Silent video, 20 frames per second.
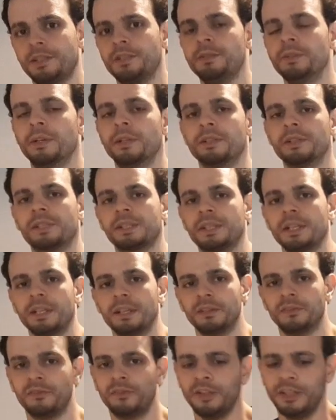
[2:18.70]
and you understand
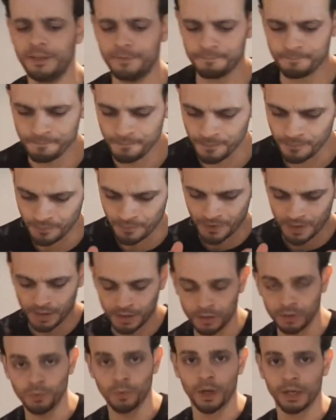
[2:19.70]
the feet,
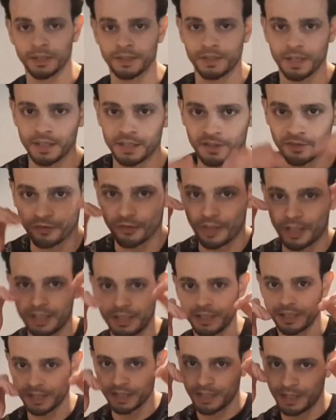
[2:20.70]
you want to take your
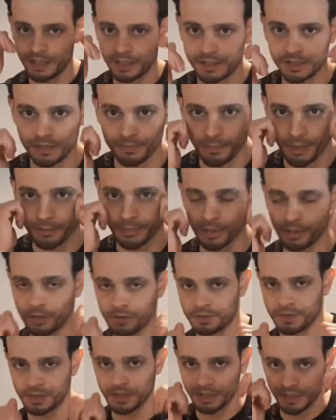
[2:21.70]
fighting stance. Remember, go
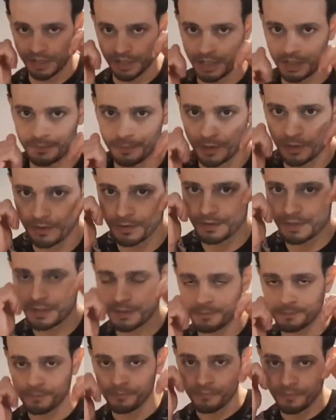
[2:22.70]
to the
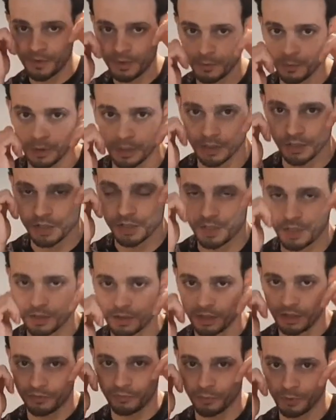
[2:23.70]
cheekbones. We're going to start
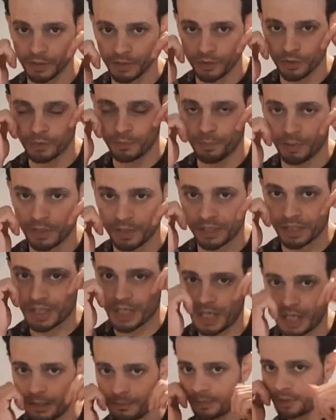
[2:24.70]
off with a 2-punch
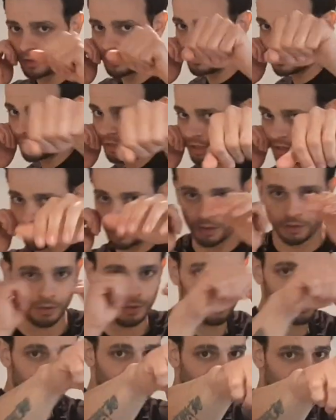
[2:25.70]
combo. We're just going to
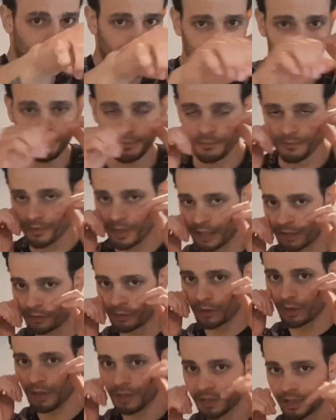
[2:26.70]
throw jab, right
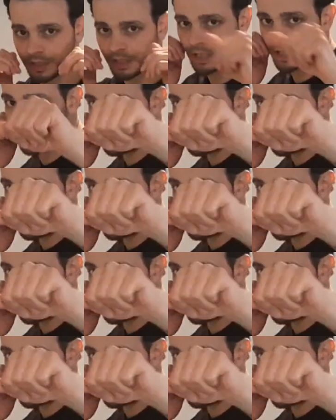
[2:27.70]
cross.